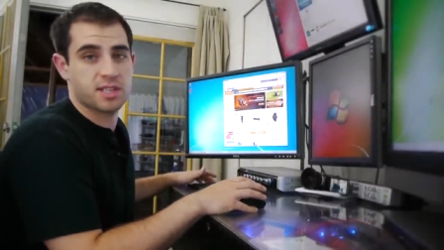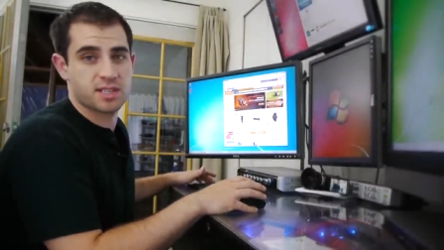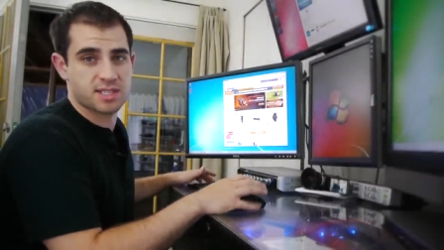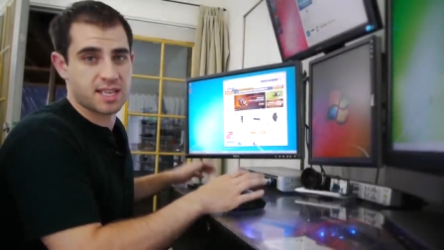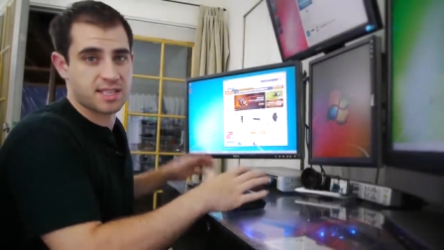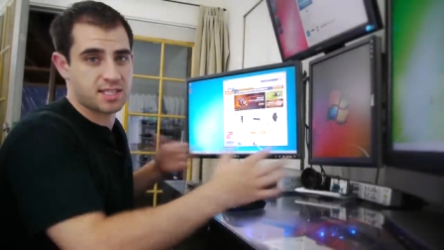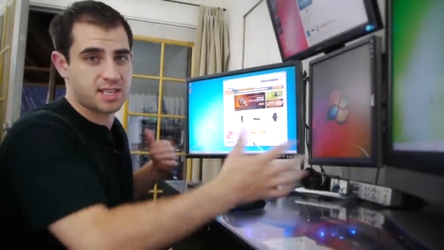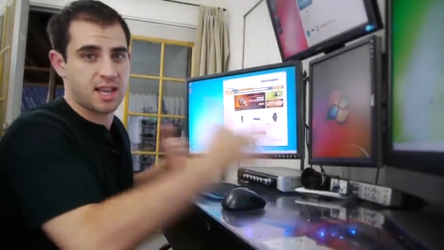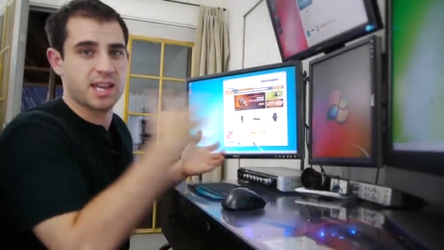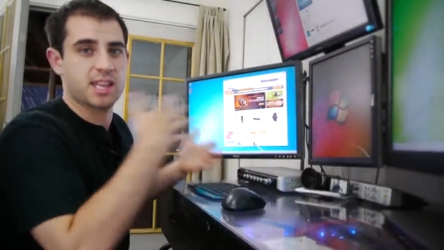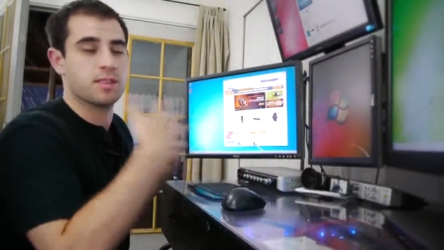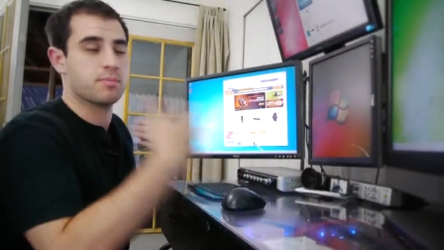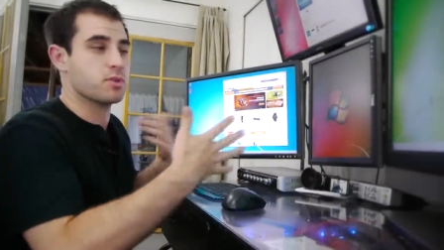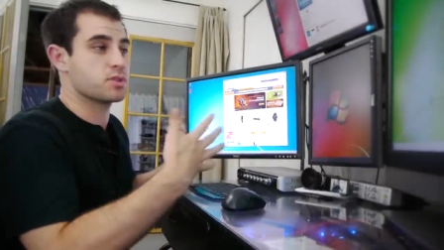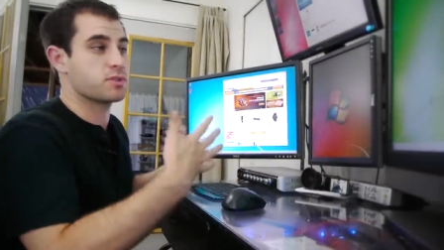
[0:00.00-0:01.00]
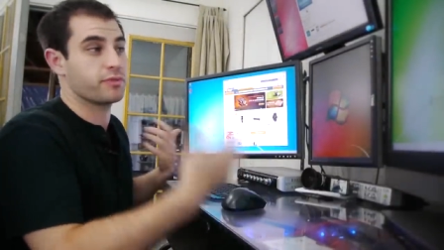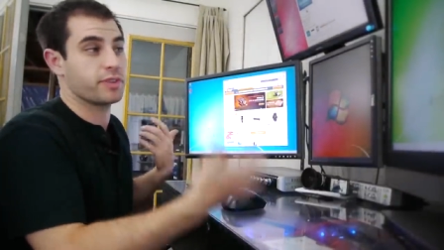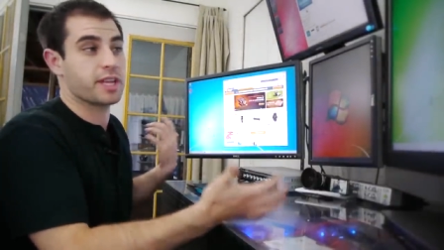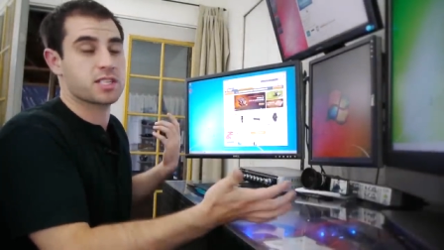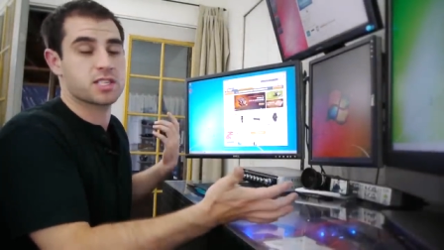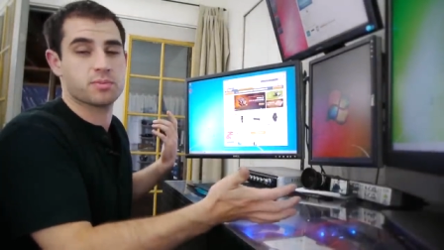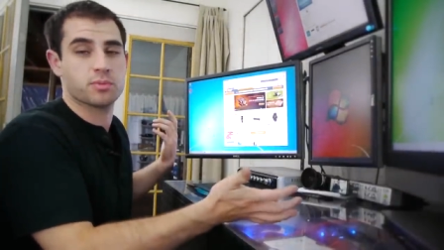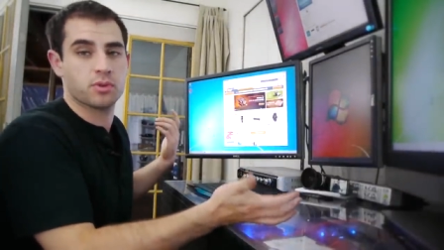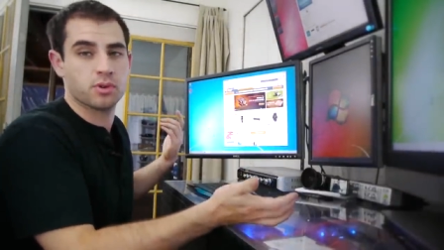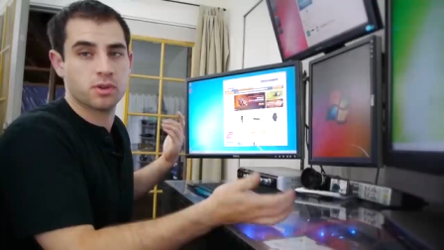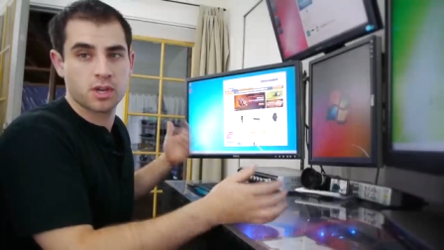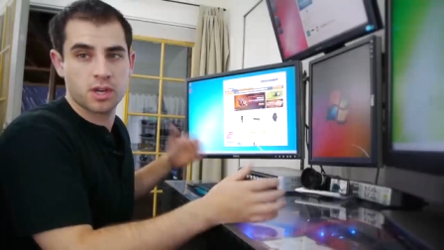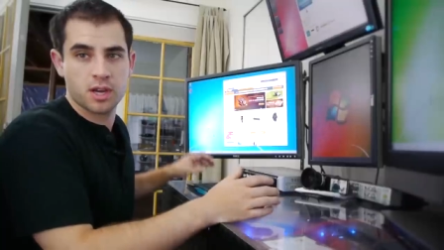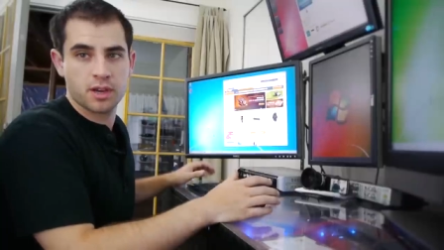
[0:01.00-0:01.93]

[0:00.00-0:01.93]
because that's kind of the most flexible.